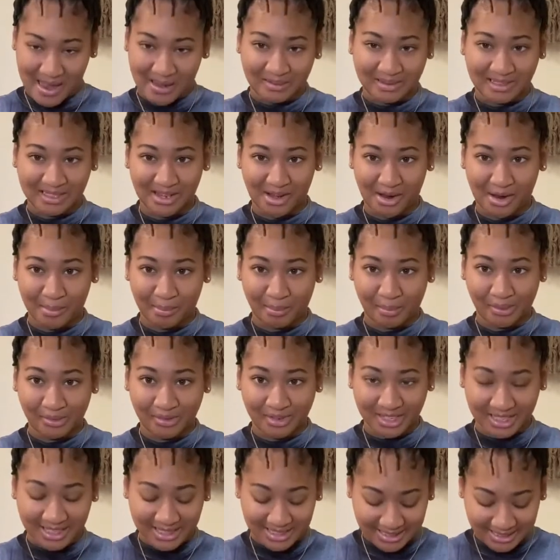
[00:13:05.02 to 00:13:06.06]
was
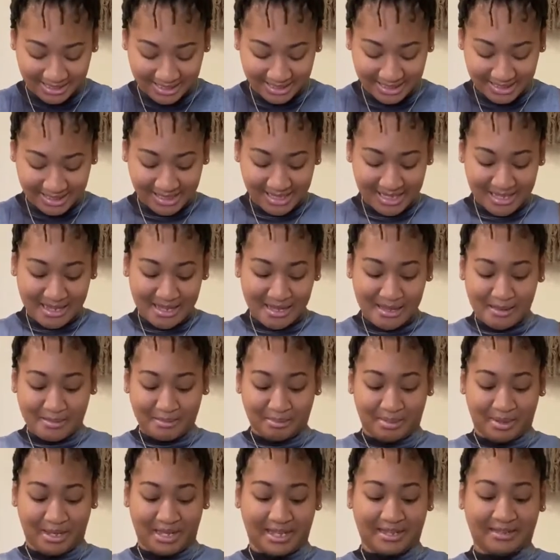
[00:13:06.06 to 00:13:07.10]
heartbroken.
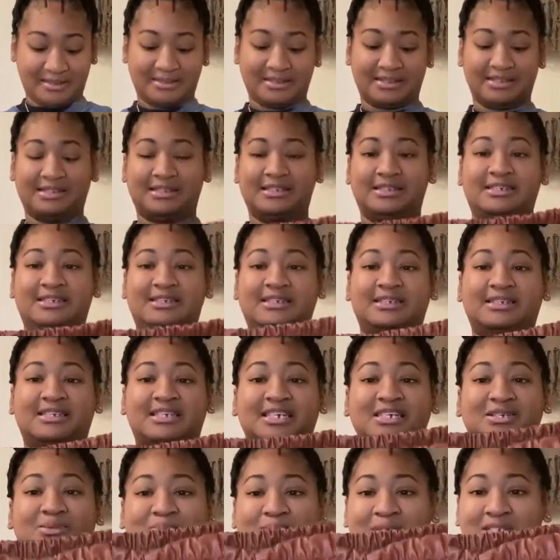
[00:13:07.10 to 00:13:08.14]
But
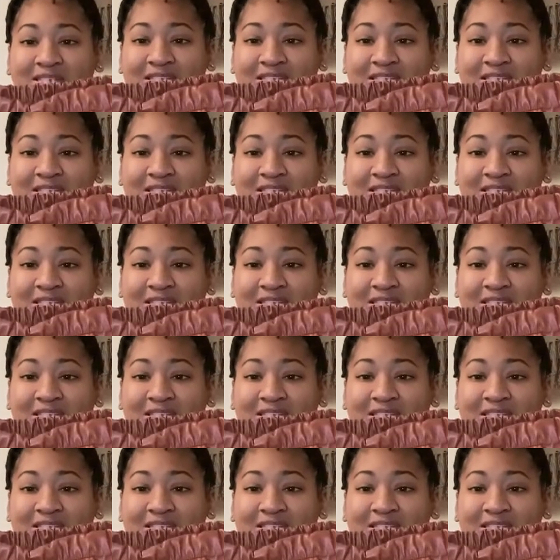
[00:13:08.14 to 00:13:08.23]
this was the